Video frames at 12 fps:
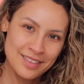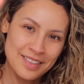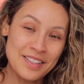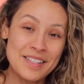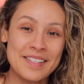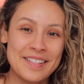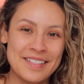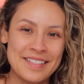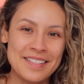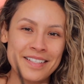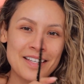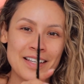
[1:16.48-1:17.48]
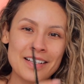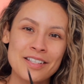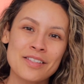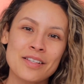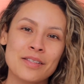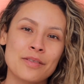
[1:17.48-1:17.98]
Listen, can I
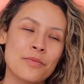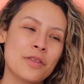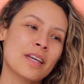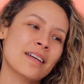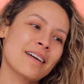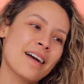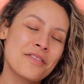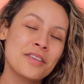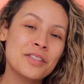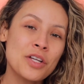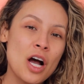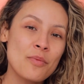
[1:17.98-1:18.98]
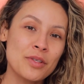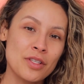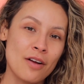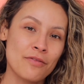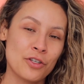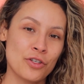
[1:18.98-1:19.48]
just say something? This top is
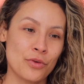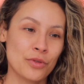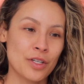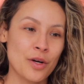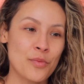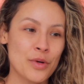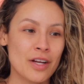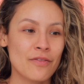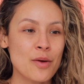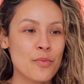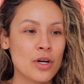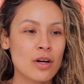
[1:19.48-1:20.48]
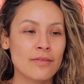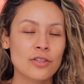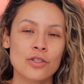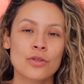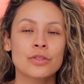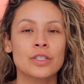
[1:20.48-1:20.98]
off the shoulder, but if I put it off the
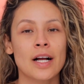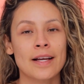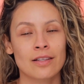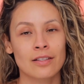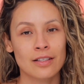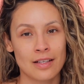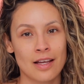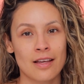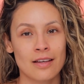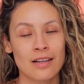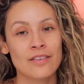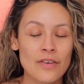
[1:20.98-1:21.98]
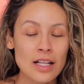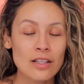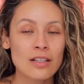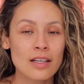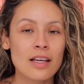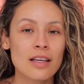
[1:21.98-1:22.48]
shoulder, I look naked. If I
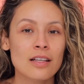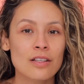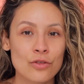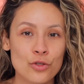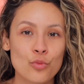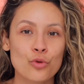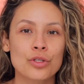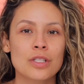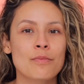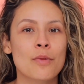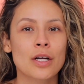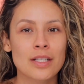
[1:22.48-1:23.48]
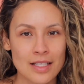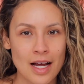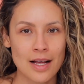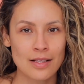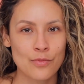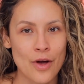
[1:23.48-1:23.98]
look naked, YouTube will
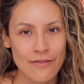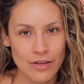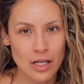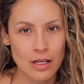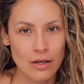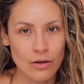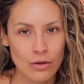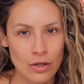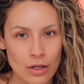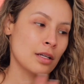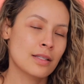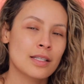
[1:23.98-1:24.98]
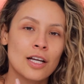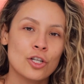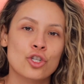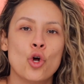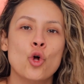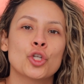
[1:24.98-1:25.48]
demonetize my video. It's like a
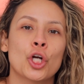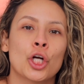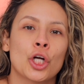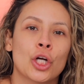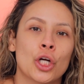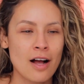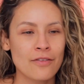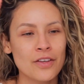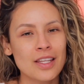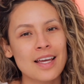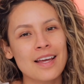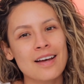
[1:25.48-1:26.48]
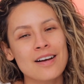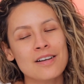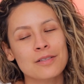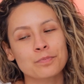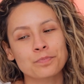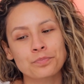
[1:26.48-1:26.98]
shoulder. I feel like,
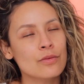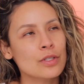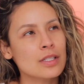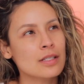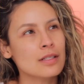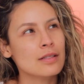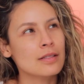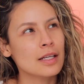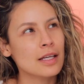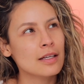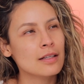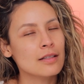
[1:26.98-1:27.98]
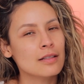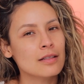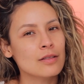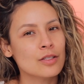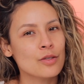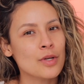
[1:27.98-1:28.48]
what is it? Stick It?
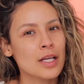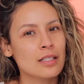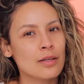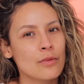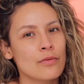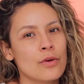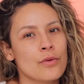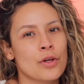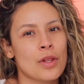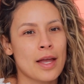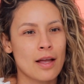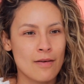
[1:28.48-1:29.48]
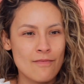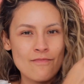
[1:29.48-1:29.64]
The gymnastic movie when they're like,